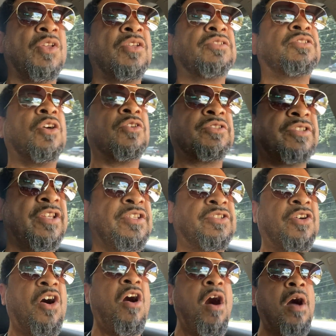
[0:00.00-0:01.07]
So she's
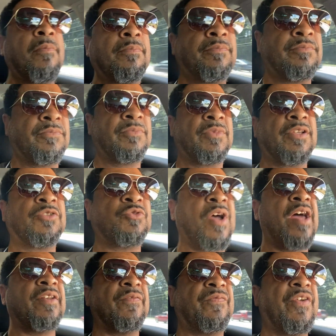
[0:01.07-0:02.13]
caught and
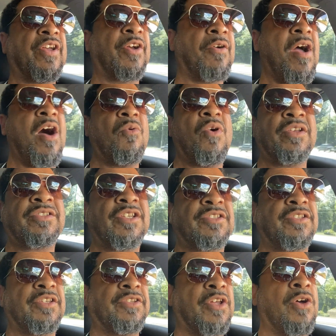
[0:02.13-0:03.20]
trying to figure out what should
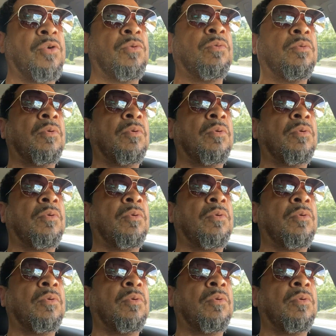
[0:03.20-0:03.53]
she do.